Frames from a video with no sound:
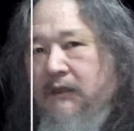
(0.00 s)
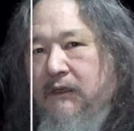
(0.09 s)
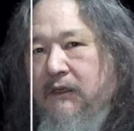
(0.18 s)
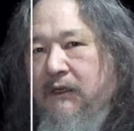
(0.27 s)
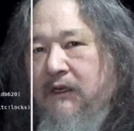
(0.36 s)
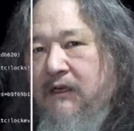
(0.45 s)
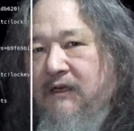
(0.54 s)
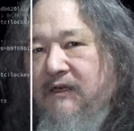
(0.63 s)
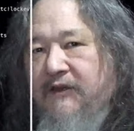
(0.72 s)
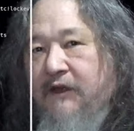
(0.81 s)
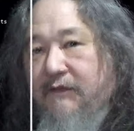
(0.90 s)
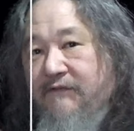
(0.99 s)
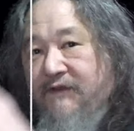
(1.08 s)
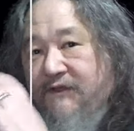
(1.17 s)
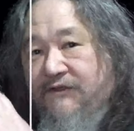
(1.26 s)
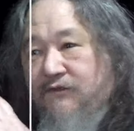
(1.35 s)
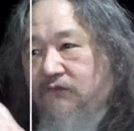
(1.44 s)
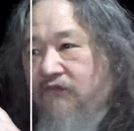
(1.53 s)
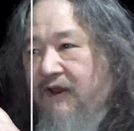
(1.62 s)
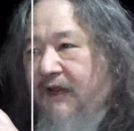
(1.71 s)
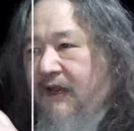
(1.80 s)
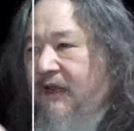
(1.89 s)
uh, in, of this
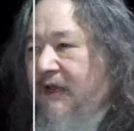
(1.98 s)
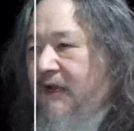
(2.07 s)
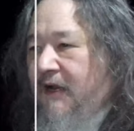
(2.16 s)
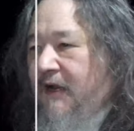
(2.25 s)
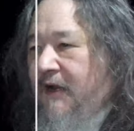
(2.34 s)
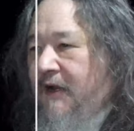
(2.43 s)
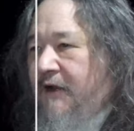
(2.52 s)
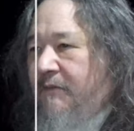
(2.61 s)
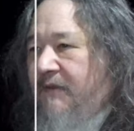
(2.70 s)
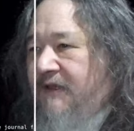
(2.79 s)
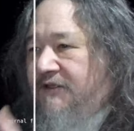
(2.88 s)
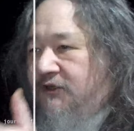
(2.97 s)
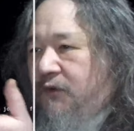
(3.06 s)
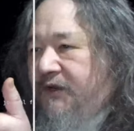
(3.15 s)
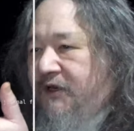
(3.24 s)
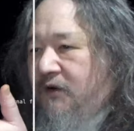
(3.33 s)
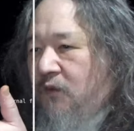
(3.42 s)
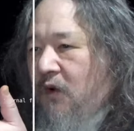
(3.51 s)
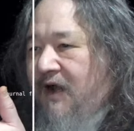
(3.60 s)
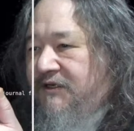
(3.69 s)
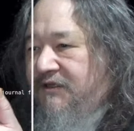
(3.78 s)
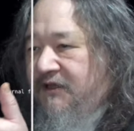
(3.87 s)
ring uh, um, and so we can
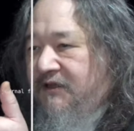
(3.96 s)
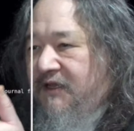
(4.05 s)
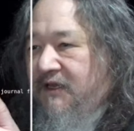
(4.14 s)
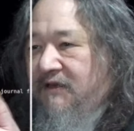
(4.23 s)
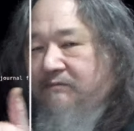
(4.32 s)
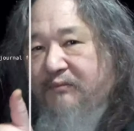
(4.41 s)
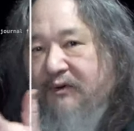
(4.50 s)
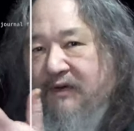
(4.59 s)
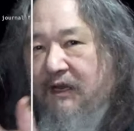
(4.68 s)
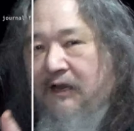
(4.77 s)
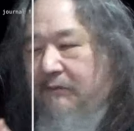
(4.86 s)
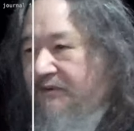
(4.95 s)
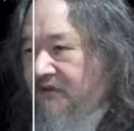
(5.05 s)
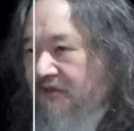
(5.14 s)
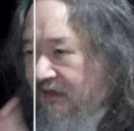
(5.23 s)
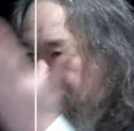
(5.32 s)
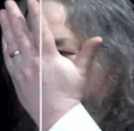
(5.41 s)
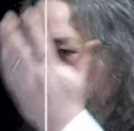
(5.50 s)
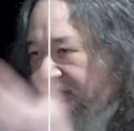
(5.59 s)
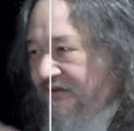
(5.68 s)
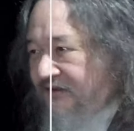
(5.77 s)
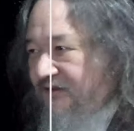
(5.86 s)
watch the thing booting up and and
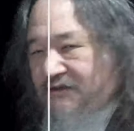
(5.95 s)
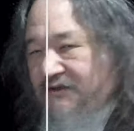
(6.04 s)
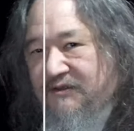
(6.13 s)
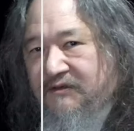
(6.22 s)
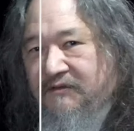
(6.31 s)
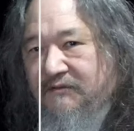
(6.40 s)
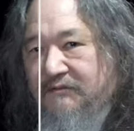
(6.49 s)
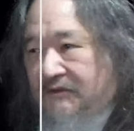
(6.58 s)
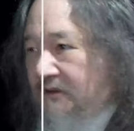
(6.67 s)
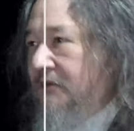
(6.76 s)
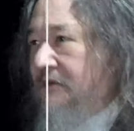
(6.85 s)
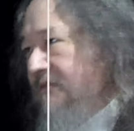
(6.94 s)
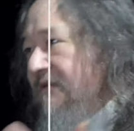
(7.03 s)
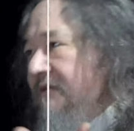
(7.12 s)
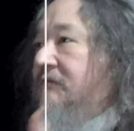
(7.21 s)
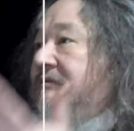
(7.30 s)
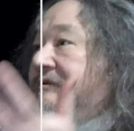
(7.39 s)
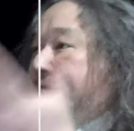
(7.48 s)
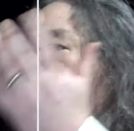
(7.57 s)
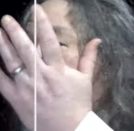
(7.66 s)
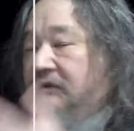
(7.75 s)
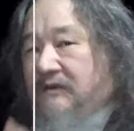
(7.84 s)
this is just a you know
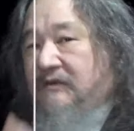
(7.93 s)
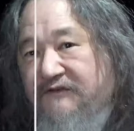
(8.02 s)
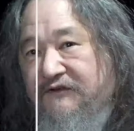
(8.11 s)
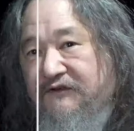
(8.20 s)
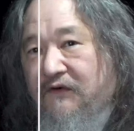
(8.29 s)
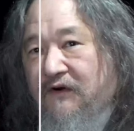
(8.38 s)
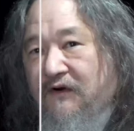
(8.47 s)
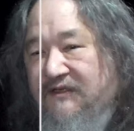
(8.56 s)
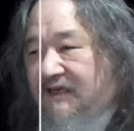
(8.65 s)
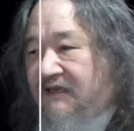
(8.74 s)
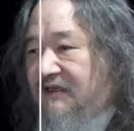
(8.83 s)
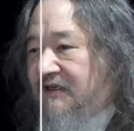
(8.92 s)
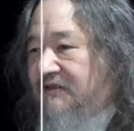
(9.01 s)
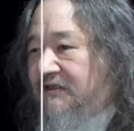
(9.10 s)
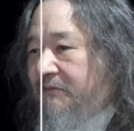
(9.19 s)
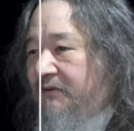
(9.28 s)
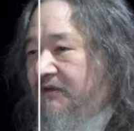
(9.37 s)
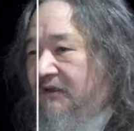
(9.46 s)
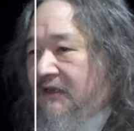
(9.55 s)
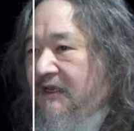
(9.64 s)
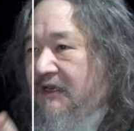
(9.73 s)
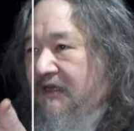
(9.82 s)
typical insofar as anything is typical
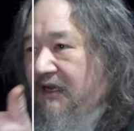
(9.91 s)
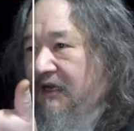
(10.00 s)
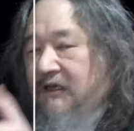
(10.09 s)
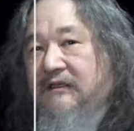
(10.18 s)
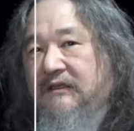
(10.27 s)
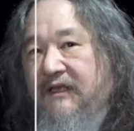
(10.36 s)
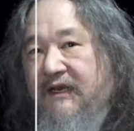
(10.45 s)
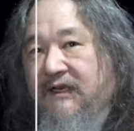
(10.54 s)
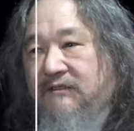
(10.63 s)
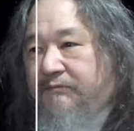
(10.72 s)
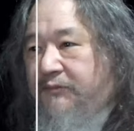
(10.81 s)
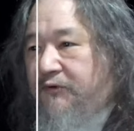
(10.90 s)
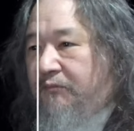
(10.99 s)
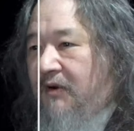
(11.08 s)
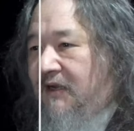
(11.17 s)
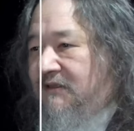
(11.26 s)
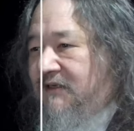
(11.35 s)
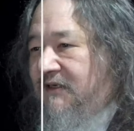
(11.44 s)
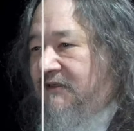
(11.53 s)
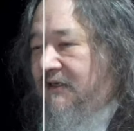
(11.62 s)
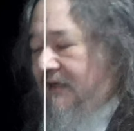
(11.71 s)
uh, Linux boot process.